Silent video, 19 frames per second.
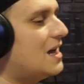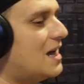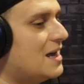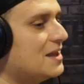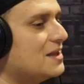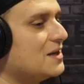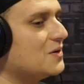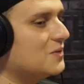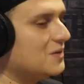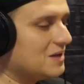I
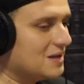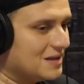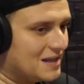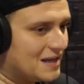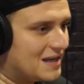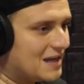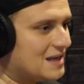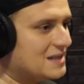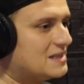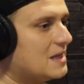think
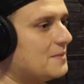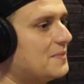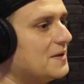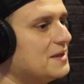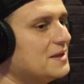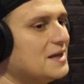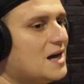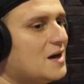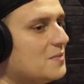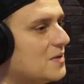I step
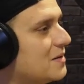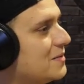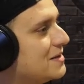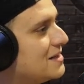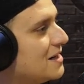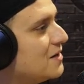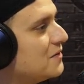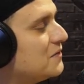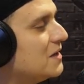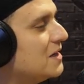in there, I'm gonna be
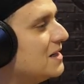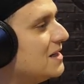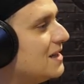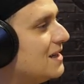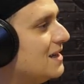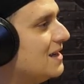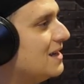terrified.